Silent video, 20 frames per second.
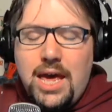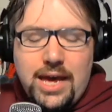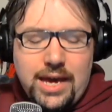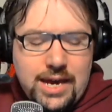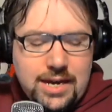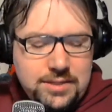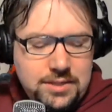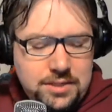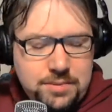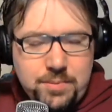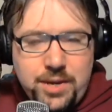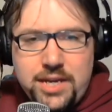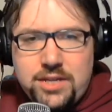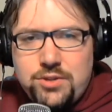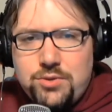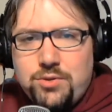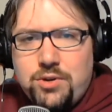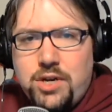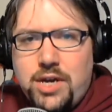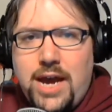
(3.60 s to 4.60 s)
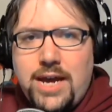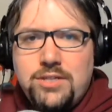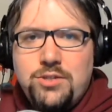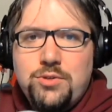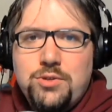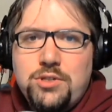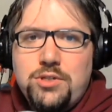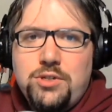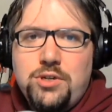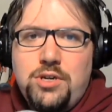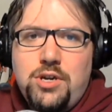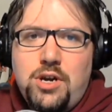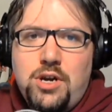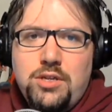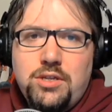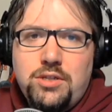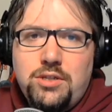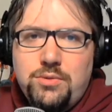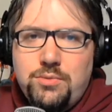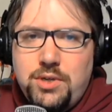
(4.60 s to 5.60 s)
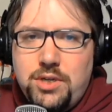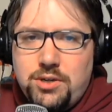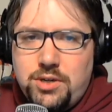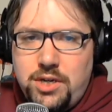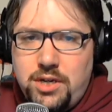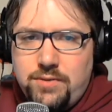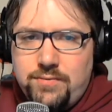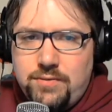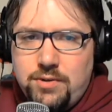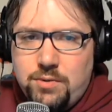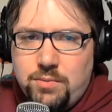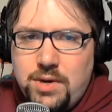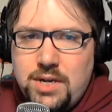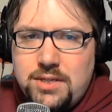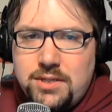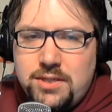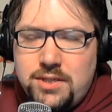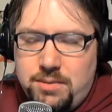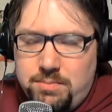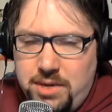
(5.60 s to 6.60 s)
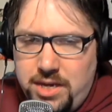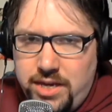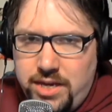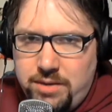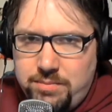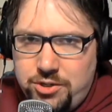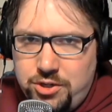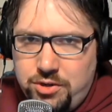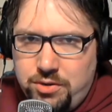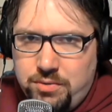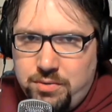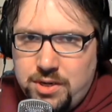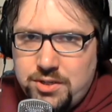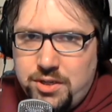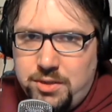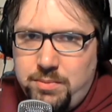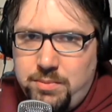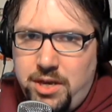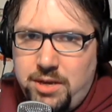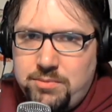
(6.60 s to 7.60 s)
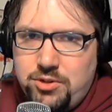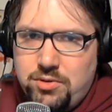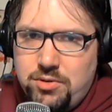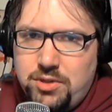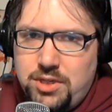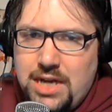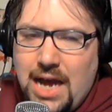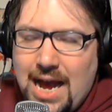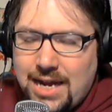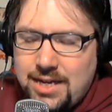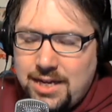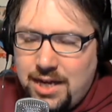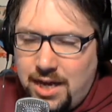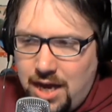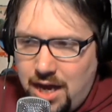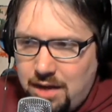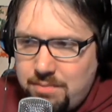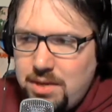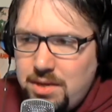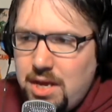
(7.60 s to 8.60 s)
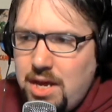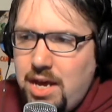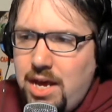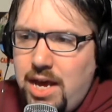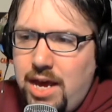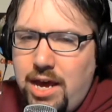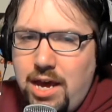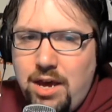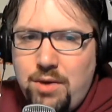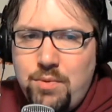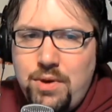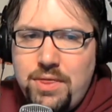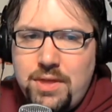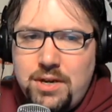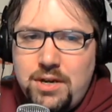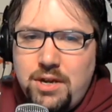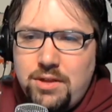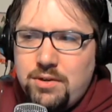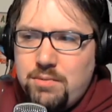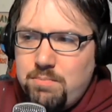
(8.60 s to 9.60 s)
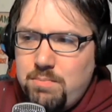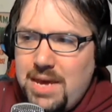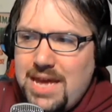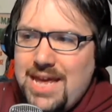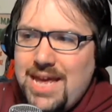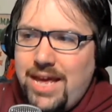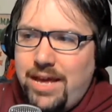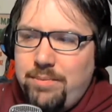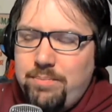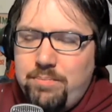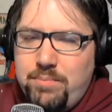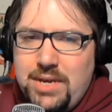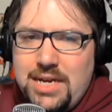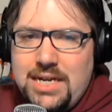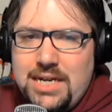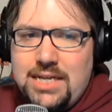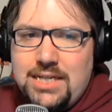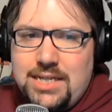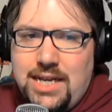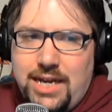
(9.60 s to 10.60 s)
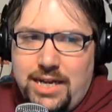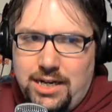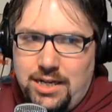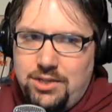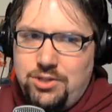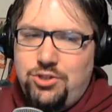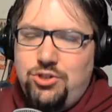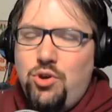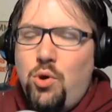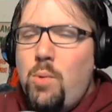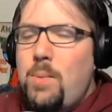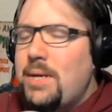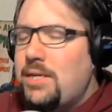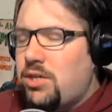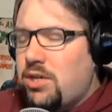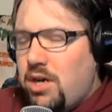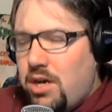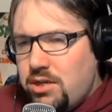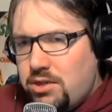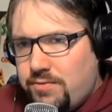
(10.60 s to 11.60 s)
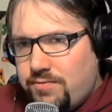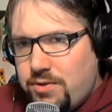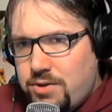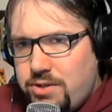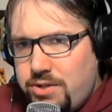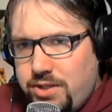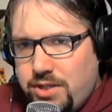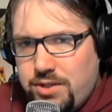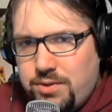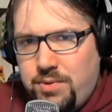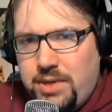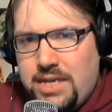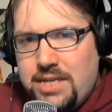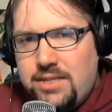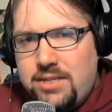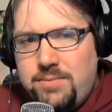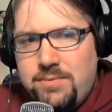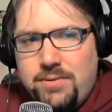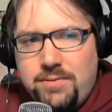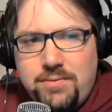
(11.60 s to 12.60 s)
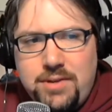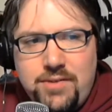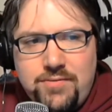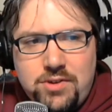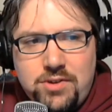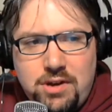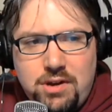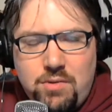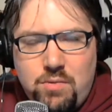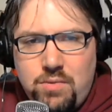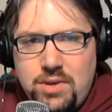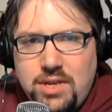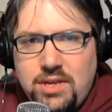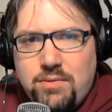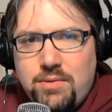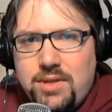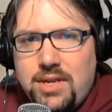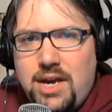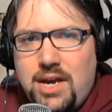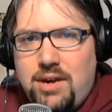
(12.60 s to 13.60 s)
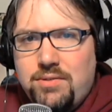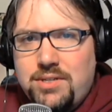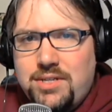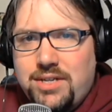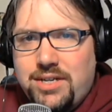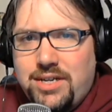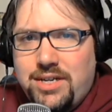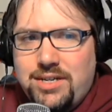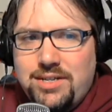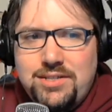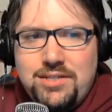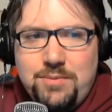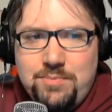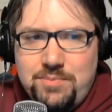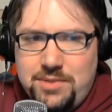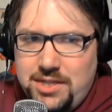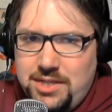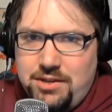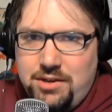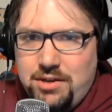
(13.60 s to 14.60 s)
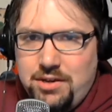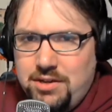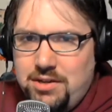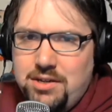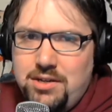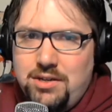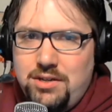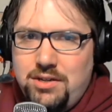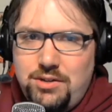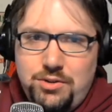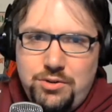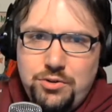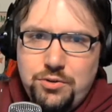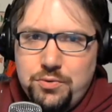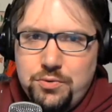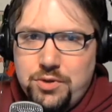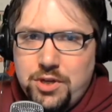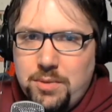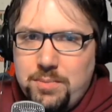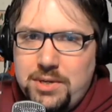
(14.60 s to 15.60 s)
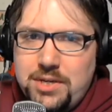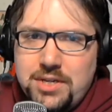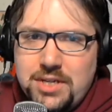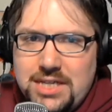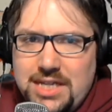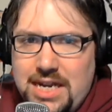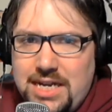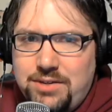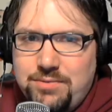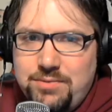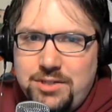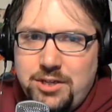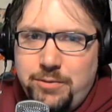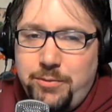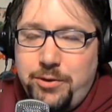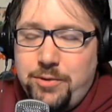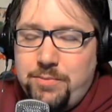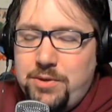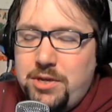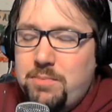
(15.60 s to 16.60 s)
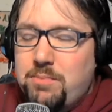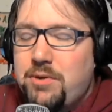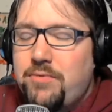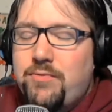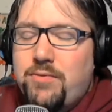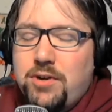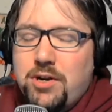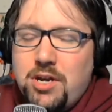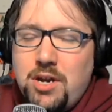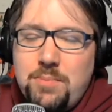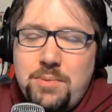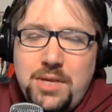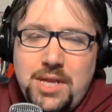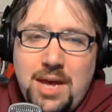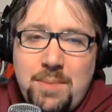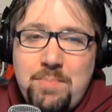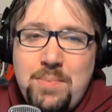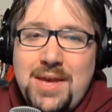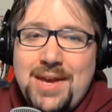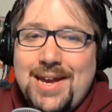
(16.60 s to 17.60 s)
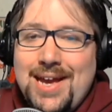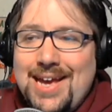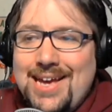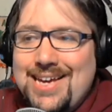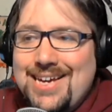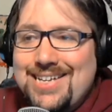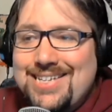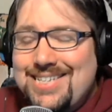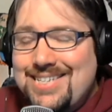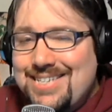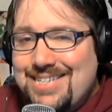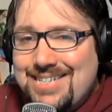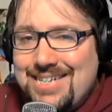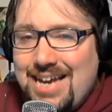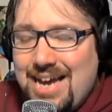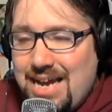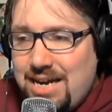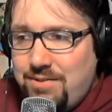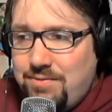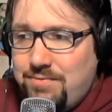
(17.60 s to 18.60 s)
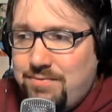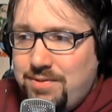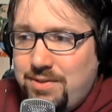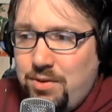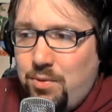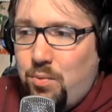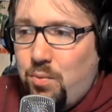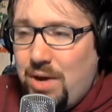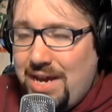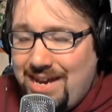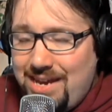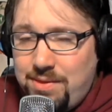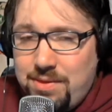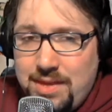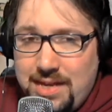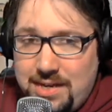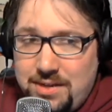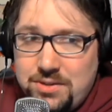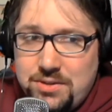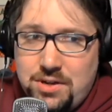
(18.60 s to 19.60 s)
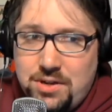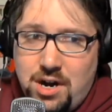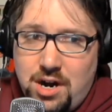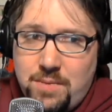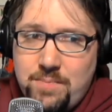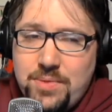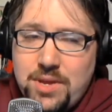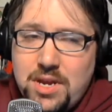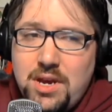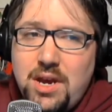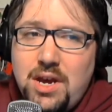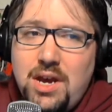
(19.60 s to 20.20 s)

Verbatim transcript: Hey guys, it's Mike Sorg at Sorgatron on the Twitter here for the Wrestling Mayhem Show at WrestlingMayhemShow.com uh, with another Mayhem Minute, and it's so much controversy this week. It seems like we haven't gone a week without uh, something new coming to light with WWE, but for a company that big, I guess this is kind of the way things are.